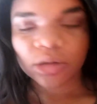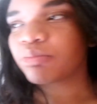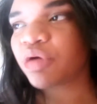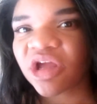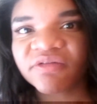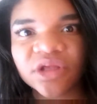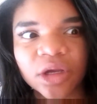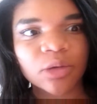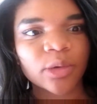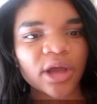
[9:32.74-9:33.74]
putting everything
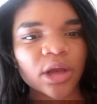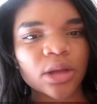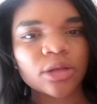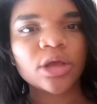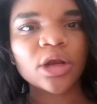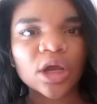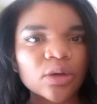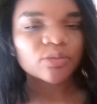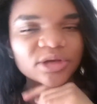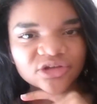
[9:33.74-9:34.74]
away. And then I
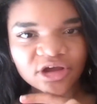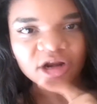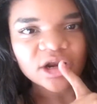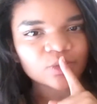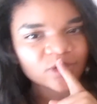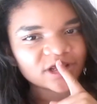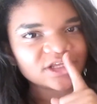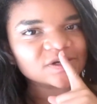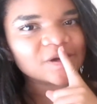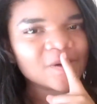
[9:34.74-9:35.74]
will be done and ready
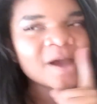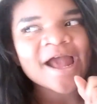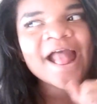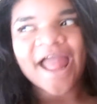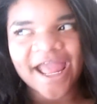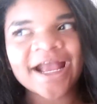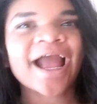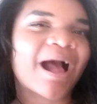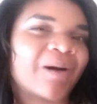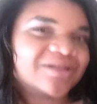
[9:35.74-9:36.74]
to go hang
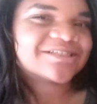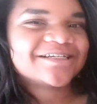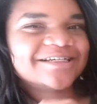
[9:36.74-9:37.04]
out.